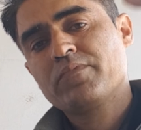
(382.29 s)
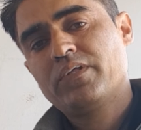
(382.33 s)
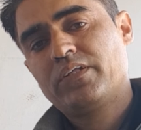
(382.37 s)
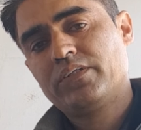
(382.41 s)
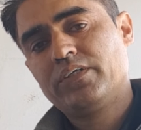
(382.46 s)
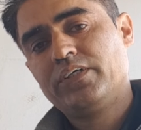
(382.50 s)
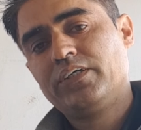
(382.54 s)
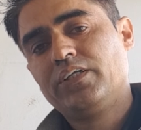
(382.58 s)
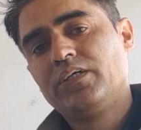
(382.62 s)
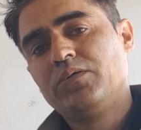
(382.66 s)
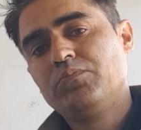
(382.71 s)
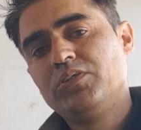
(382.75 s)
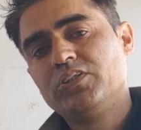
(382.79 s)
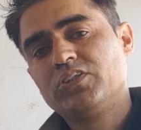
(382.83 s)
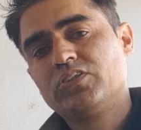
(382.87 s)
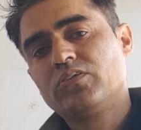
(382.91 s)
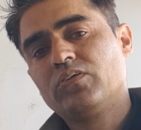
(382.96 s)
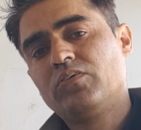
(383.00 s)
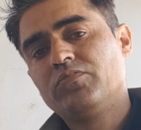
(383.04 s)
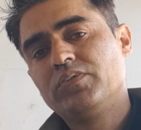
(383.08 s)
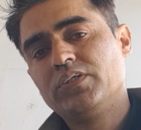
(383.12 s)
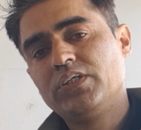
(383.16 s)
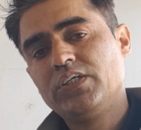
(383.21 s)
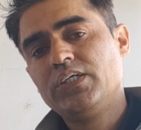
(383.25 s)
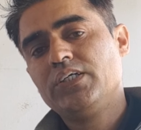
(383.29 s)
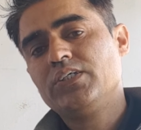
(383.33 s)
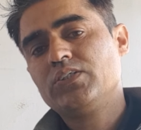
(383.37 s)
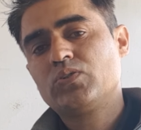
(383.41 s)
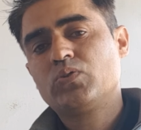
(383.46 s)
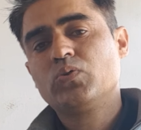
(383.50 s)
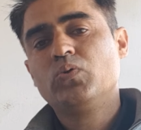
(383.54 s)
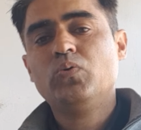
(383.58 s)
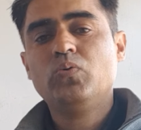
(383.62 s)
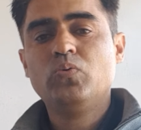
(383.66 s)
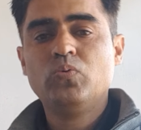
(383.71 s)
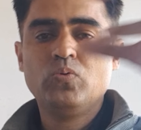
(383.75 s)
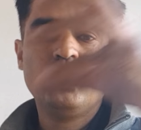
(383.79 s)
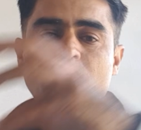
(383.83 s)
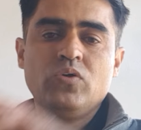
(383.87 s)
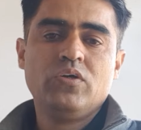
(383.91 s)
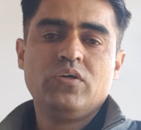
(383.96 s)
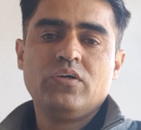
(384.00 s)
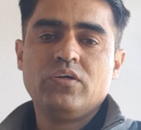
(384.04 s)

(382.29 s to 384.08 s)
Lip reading: the inhibition of these two